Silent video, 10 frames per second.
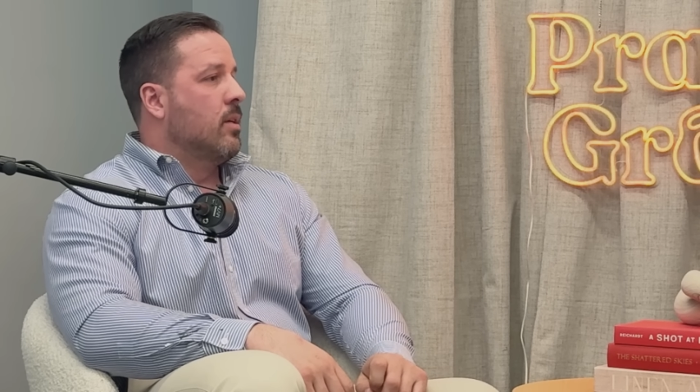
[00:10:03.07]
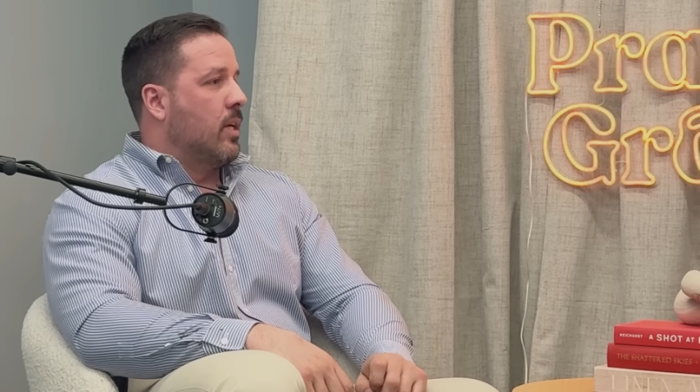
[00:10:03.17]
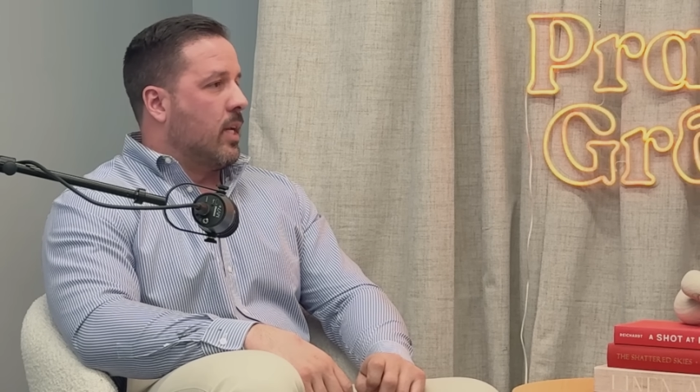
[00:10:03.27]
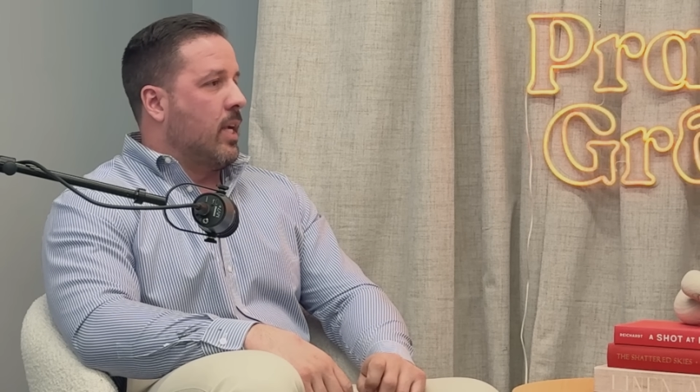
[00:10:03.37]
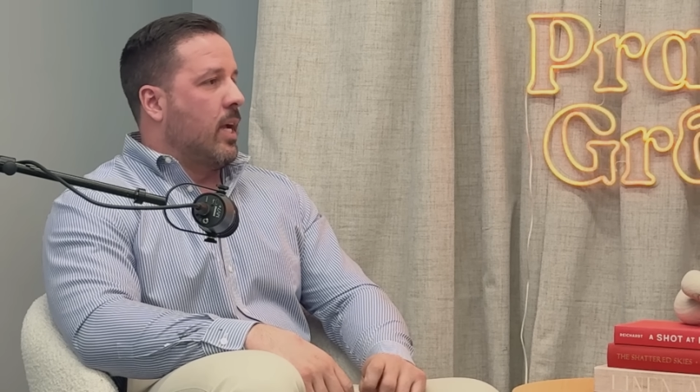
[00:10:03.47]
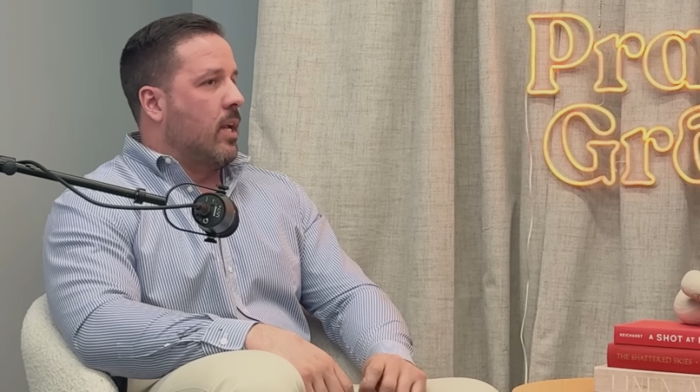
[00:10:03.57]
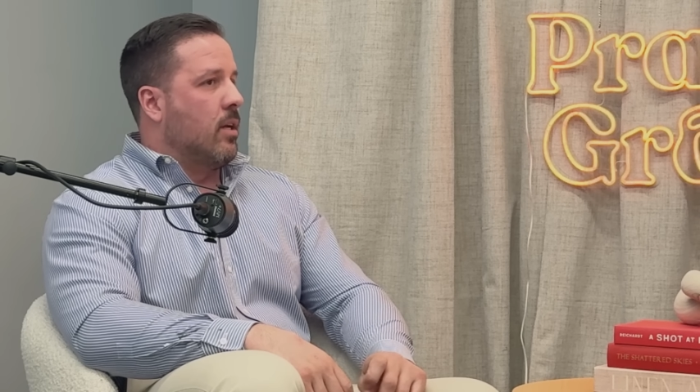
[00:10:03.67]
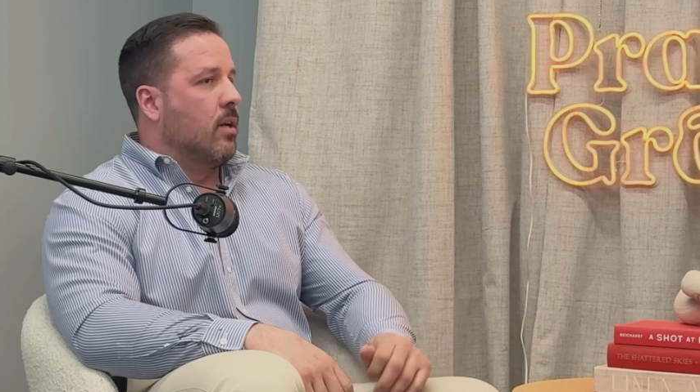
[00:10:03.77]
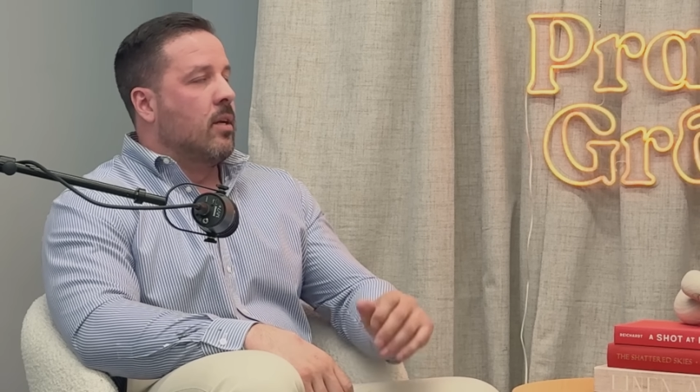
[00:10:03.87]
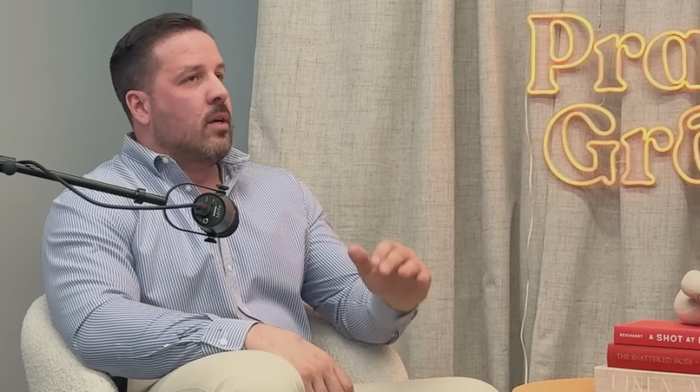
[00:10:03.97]
And
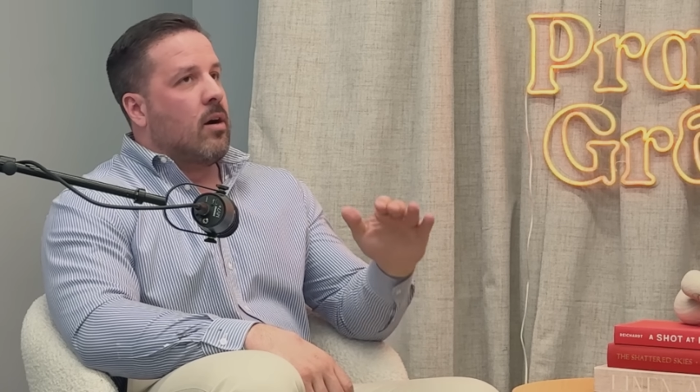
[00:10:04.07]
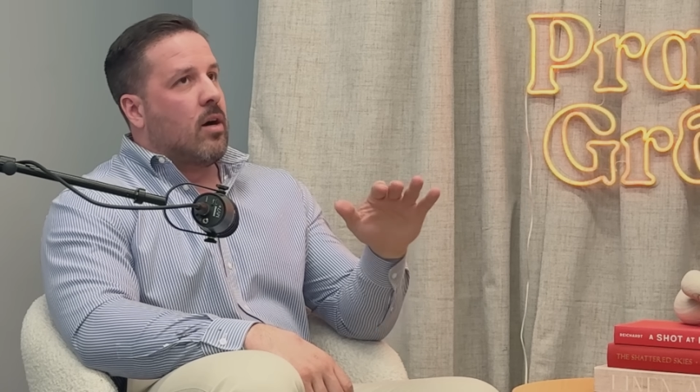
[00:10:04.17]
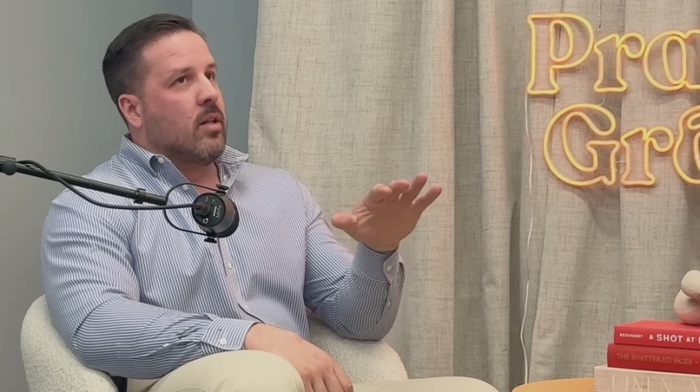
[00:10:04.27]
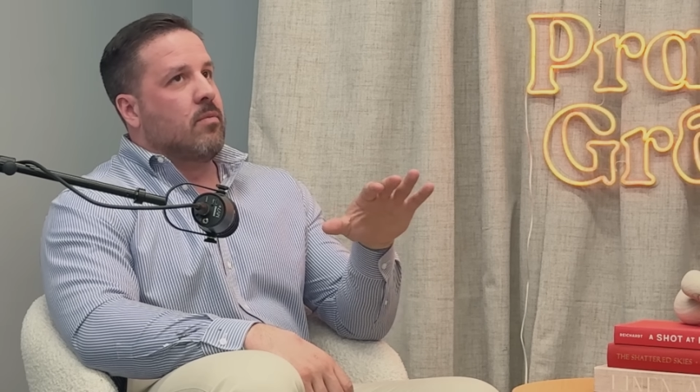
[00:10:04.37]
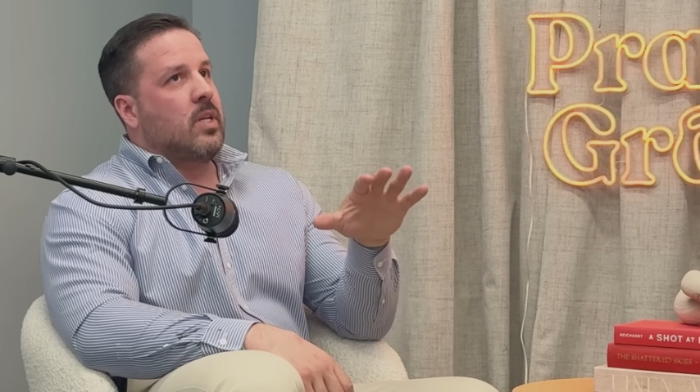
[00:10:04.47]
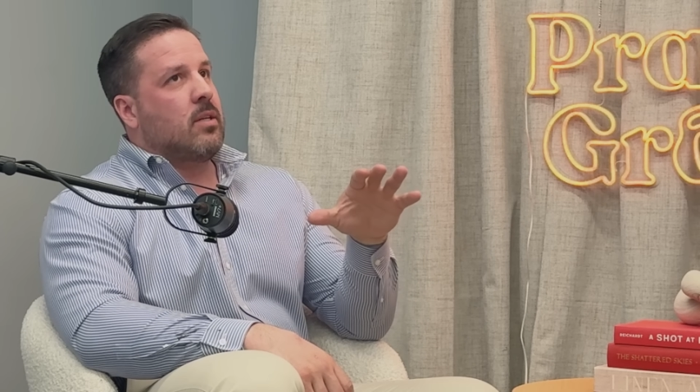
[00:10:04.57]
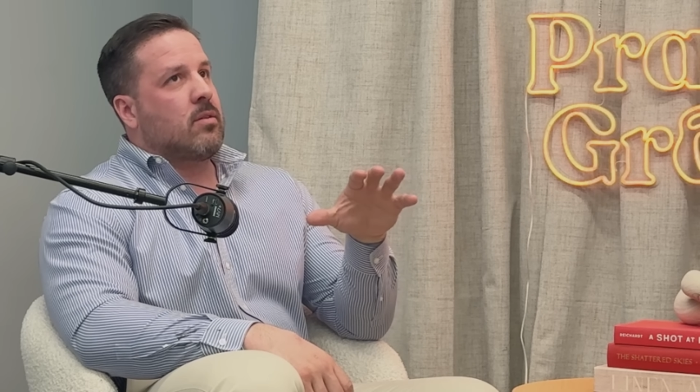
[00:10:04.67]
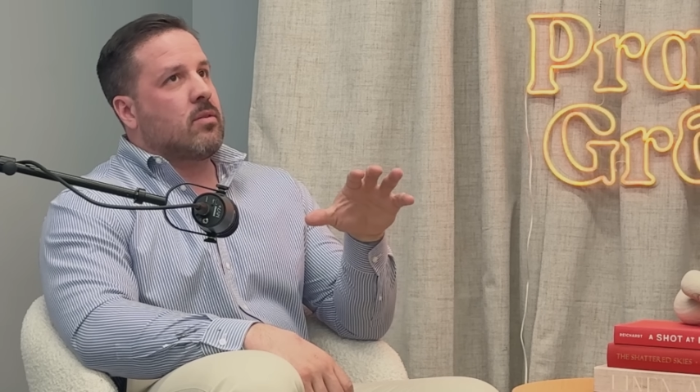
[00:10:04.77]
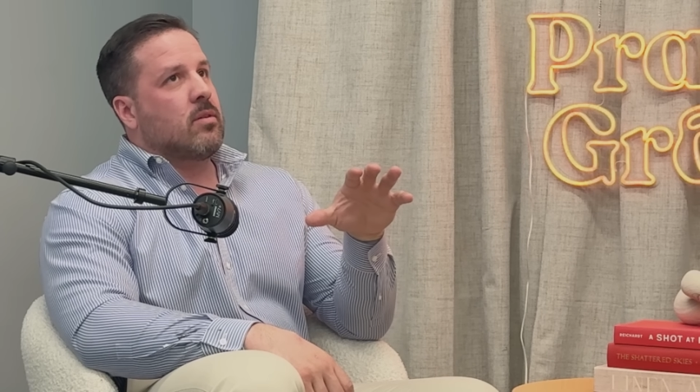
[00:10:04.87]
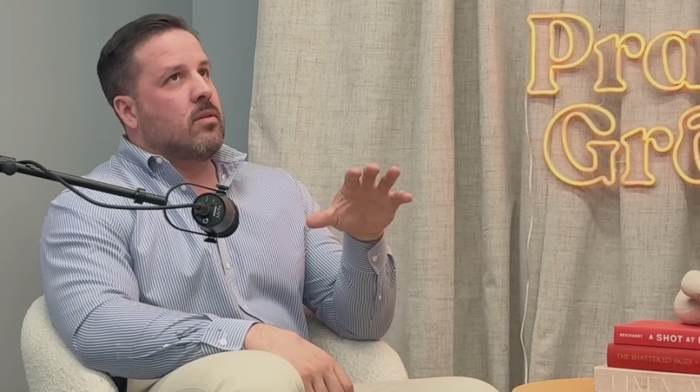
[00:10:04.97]
again, all of
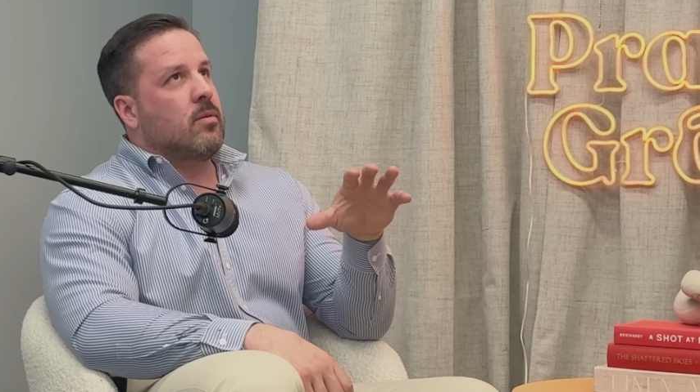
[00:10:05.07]
this